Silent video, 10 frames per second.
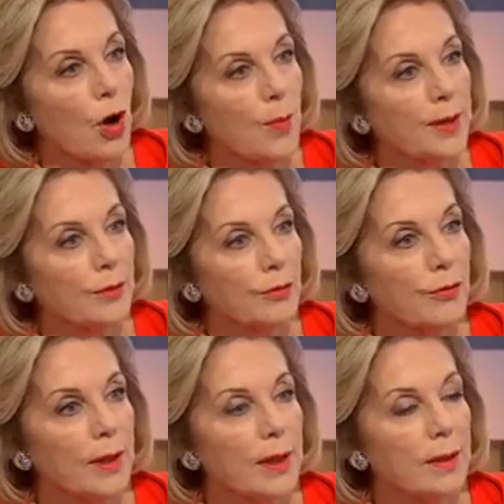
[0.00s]
comment on
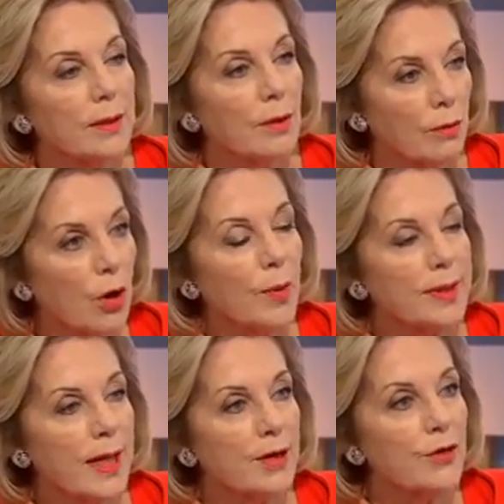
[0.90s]
cricket. You're a
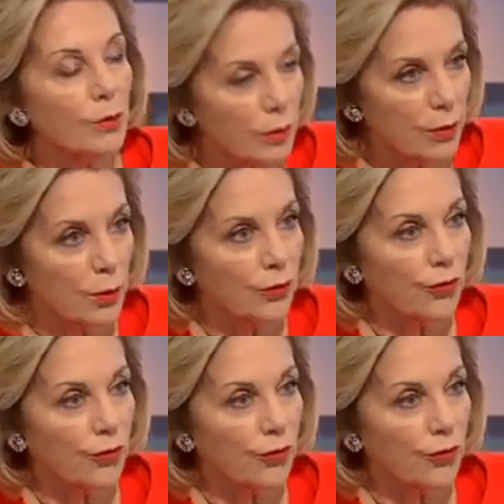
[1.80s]
commentator. You